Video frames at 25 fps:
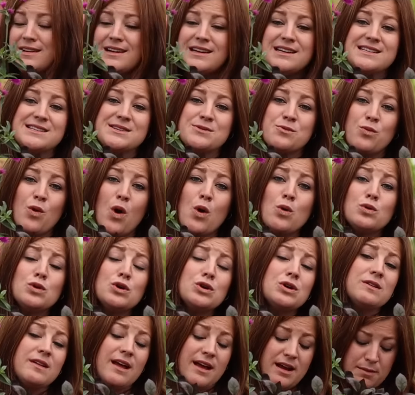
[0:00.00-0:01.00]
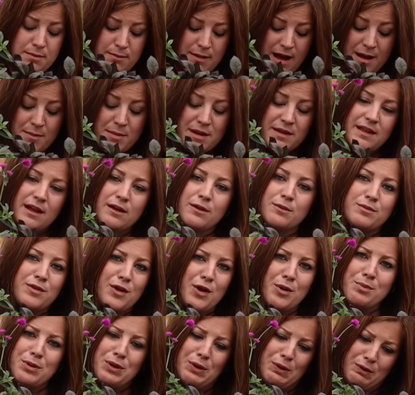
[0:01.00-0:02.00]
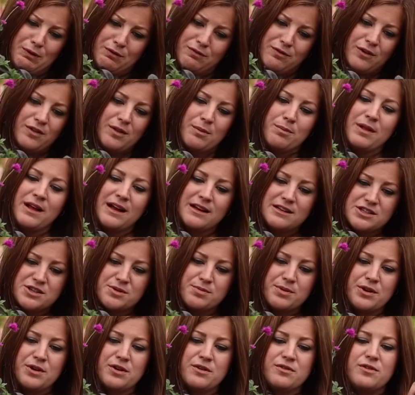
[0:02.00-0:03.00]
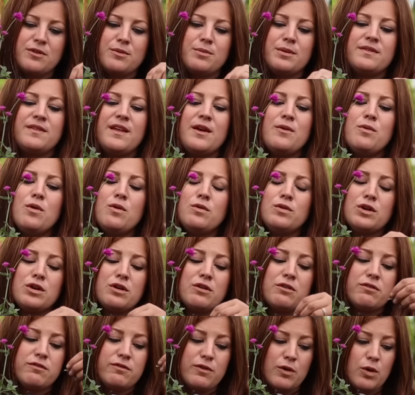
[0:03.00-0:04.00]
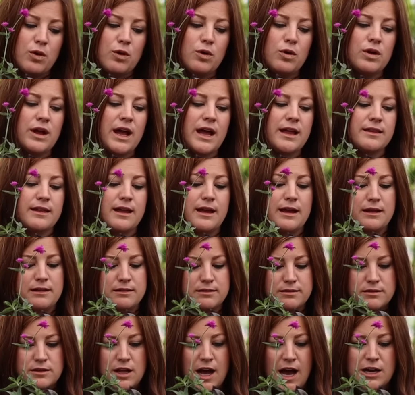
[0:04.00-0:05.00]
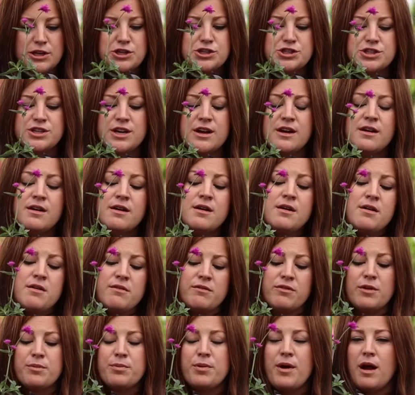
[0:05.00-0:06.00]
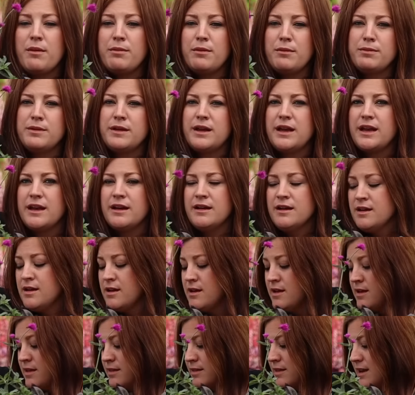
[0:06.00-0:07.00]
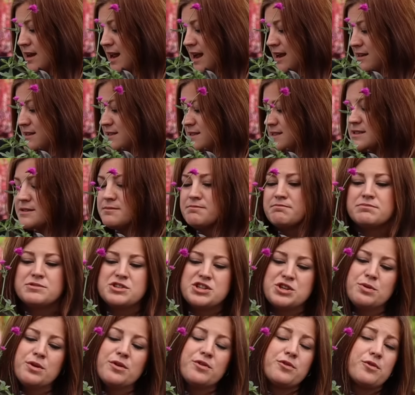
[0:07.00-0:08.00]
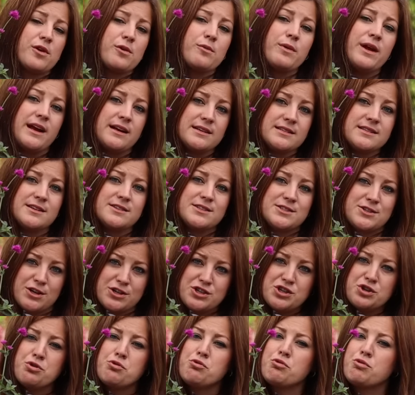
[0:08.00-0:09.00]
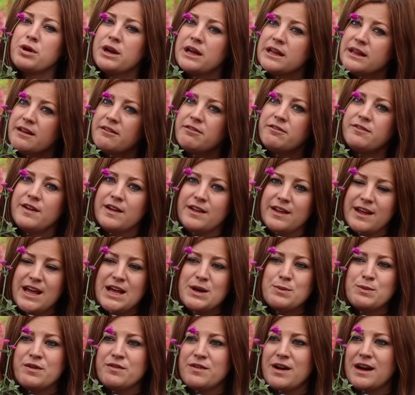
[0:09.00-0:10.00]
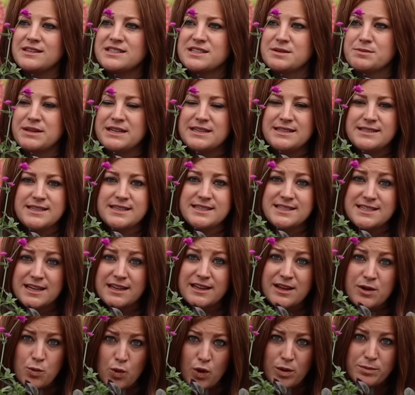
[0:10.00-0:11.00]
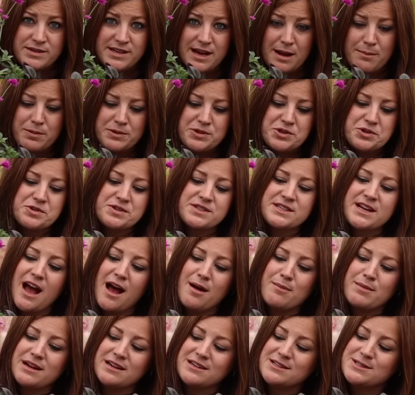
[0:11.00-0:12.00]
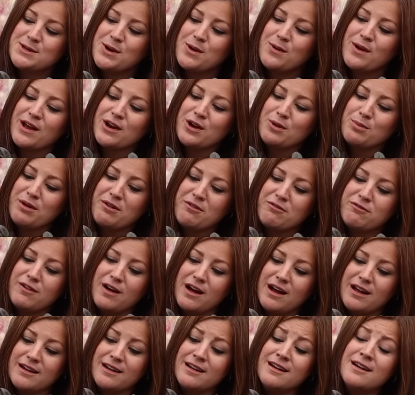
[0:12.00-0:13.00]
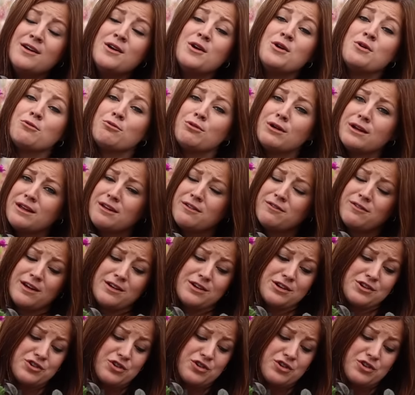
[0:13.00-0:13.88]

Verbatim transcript: these won't look like, I mean, they're, they're beautiful. The plants are beautiful, but they won't look full and like lush for probably the next two or three weeks. They'll start to really fill in. We've got some consistently warm temperatures coming, so it'll be fun, really fun to